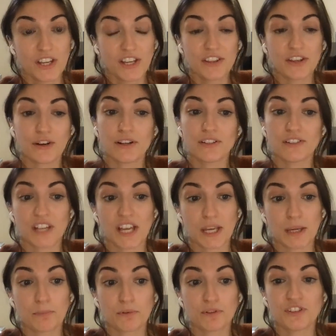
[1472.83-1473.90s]
there is
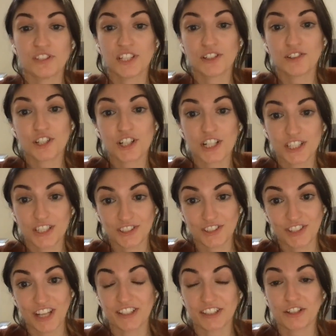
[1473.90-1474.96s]
a procedure in the
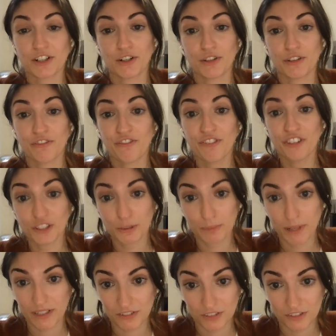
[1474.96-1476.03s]
Senate called the
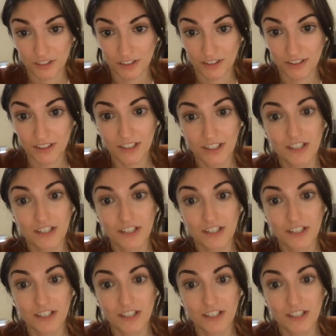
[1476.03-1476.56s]
filibuster,